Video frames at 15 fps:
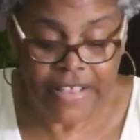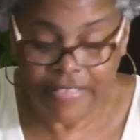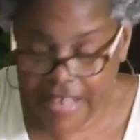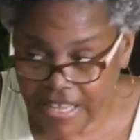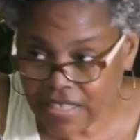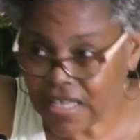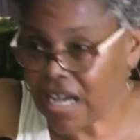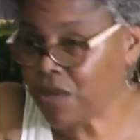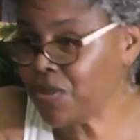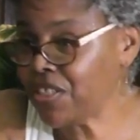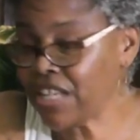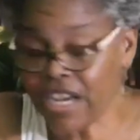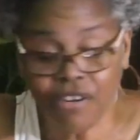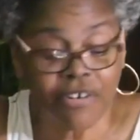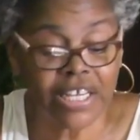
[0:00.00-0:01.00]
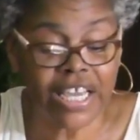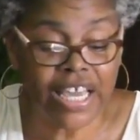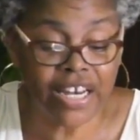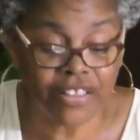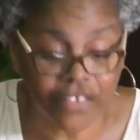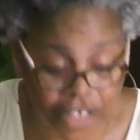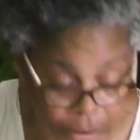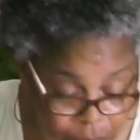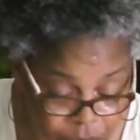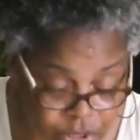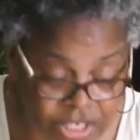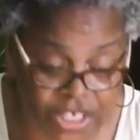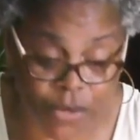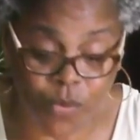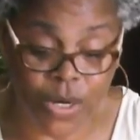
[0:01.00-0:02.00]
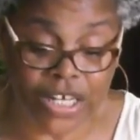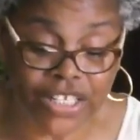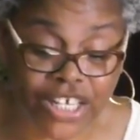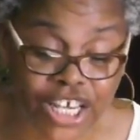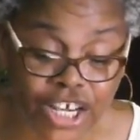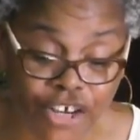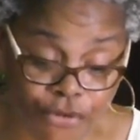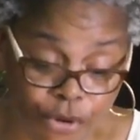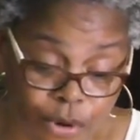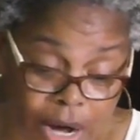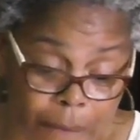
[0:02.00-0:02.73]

That's how segregated the community was he grew